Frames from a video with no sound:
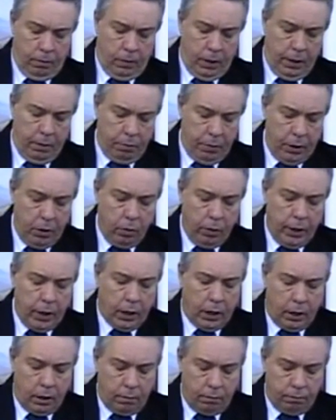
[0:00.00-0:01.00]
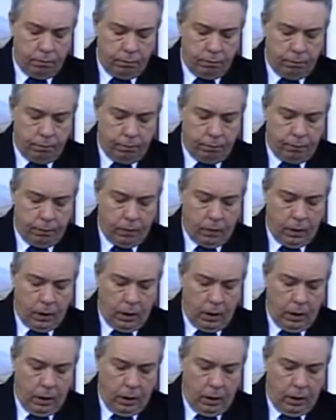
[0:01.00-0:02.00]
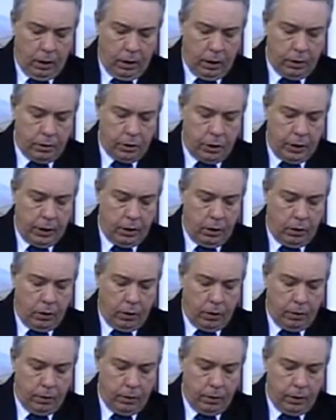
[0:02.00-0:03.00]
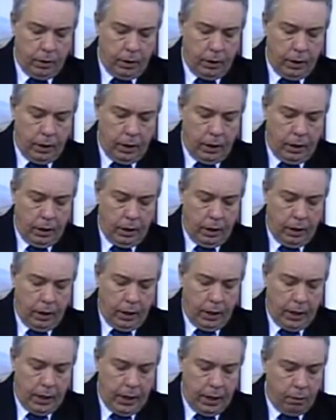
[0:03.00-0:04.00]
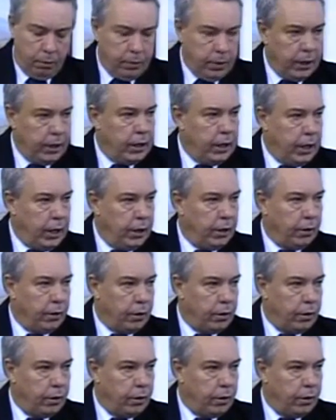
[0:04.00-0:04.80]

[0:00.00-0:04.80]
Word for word: and be willing and say, Lord, help me hear